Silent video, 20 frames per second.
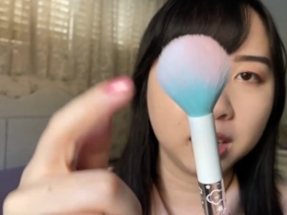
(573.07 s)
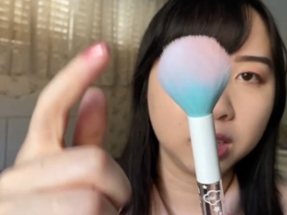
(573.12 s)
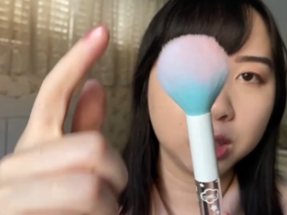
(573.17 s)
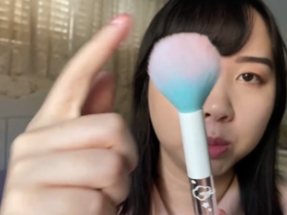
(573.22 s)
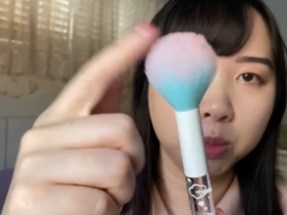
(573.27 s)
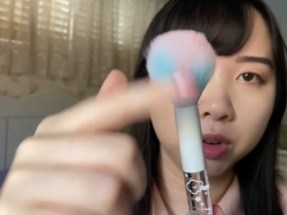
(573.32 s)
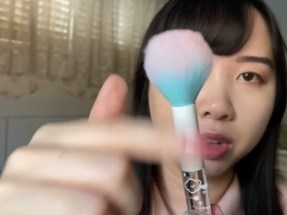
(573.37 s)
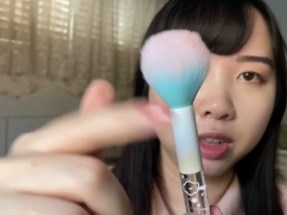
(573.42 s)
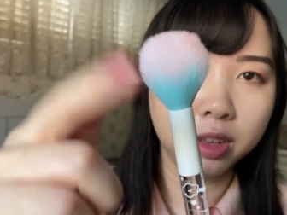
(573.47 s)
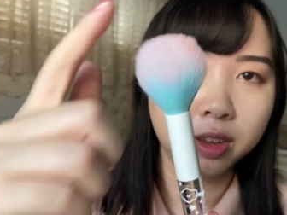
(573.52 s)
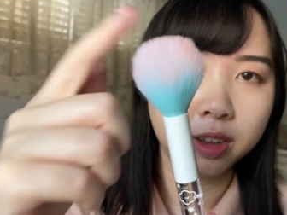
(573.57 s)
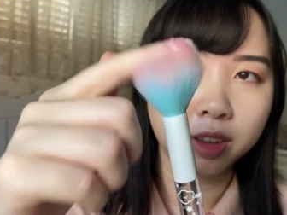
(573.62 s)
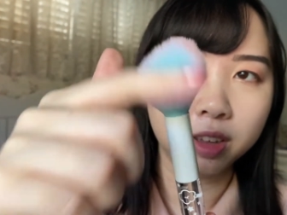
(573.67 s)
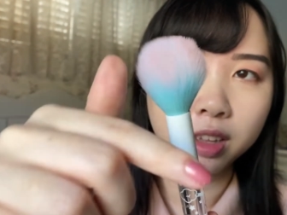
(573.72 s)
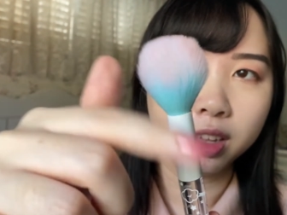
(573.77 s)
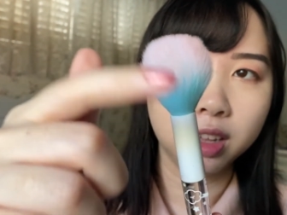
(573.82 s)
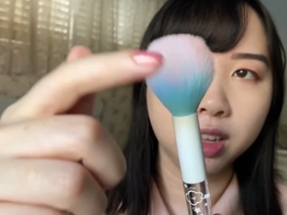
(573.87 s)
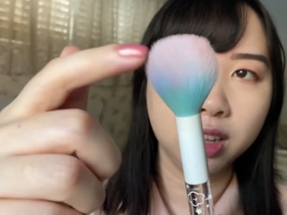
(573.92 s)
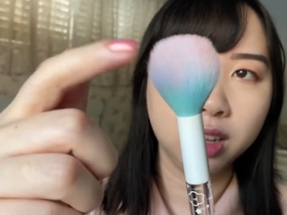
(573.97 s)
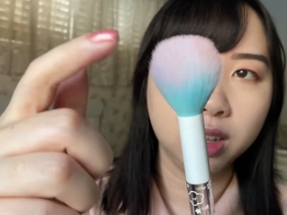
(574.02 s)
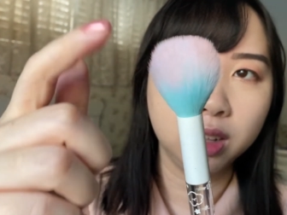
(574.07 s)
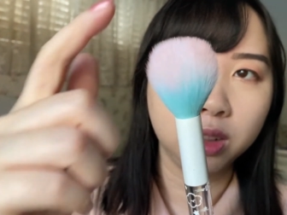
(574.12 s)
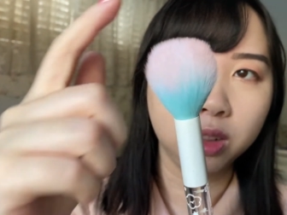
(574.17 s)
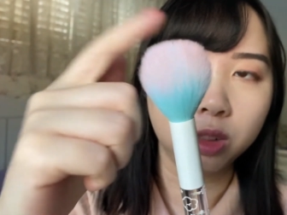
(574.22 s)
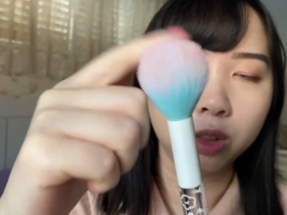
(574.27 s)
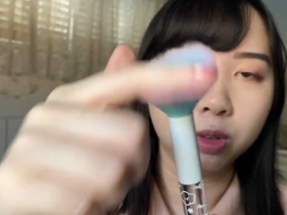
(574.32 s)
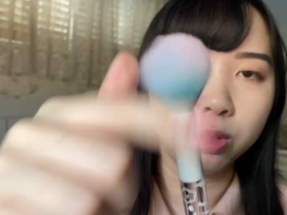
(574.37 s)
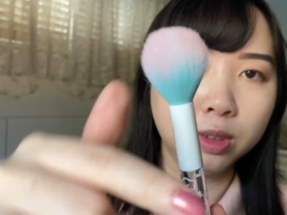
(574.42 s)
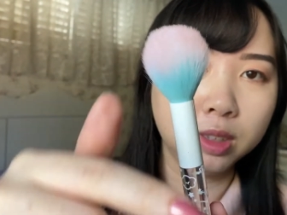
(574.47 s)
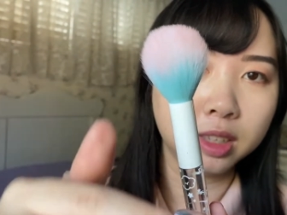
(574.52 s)
it's pretty
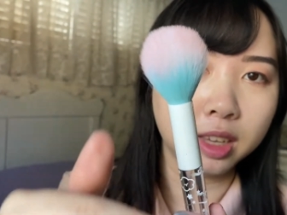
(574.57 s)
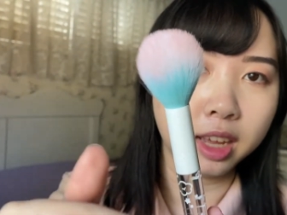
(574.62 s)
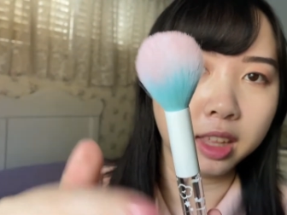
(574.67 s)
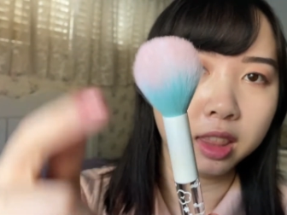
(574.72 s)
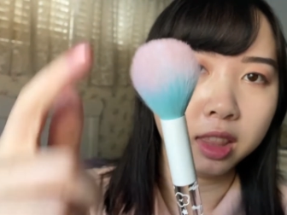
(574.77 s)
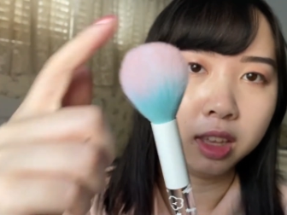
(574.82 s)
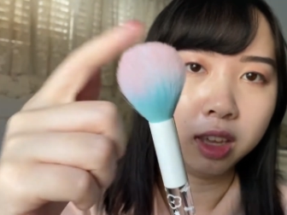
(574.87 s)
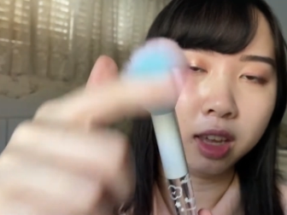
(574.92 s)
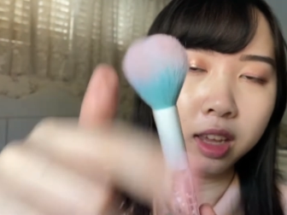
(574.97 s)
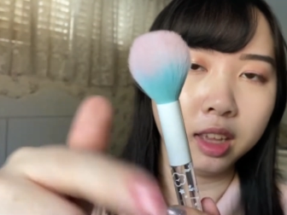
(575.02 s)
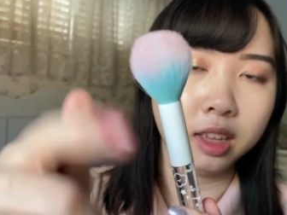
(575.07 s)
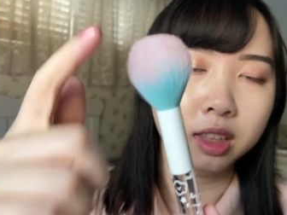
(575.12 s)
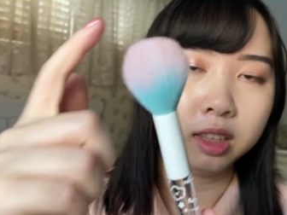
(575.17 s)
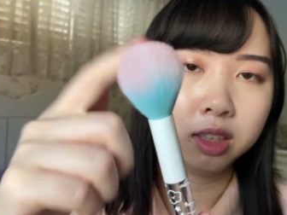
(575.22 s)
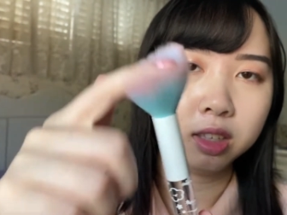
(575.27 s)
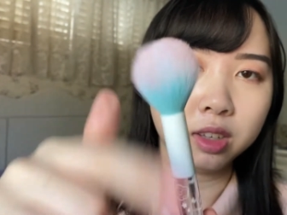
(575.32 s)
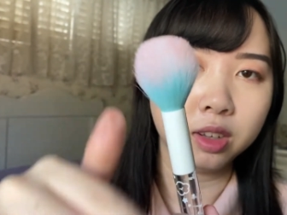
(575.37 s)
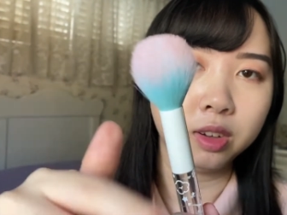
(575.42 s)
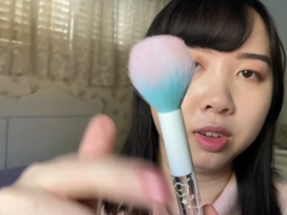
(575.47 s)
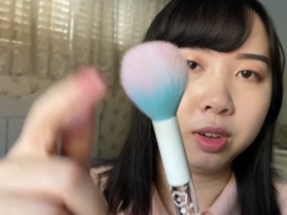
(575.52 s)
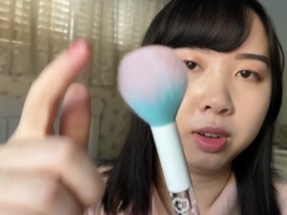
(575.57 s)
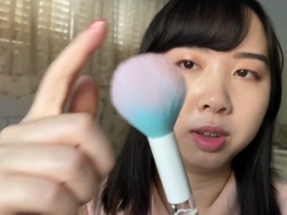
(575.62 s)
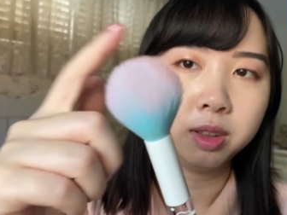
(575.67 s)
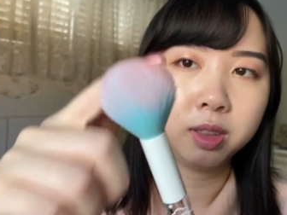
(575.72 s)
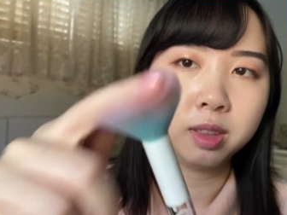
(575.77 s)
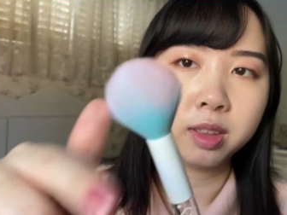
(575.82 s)
loose at the end, so